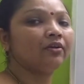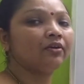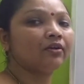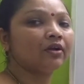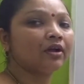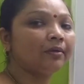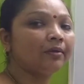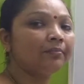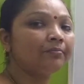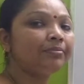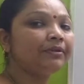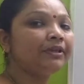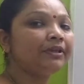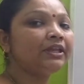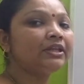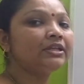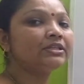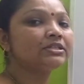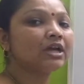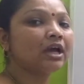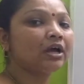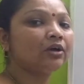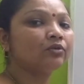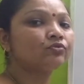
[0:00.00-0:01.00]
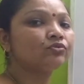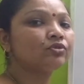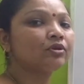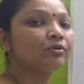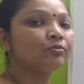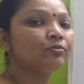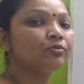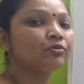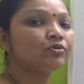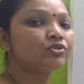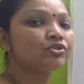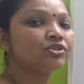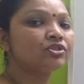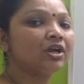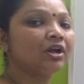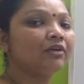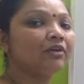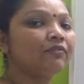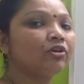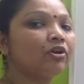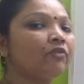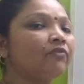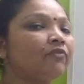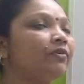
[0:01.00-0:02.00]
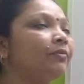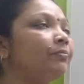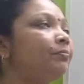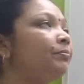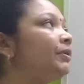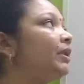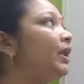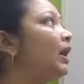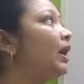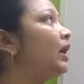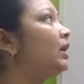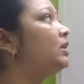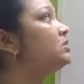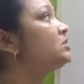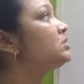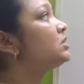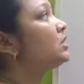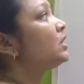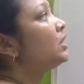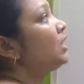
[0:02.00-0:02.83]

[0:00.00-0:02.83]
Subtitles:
complete outermost cover of a plant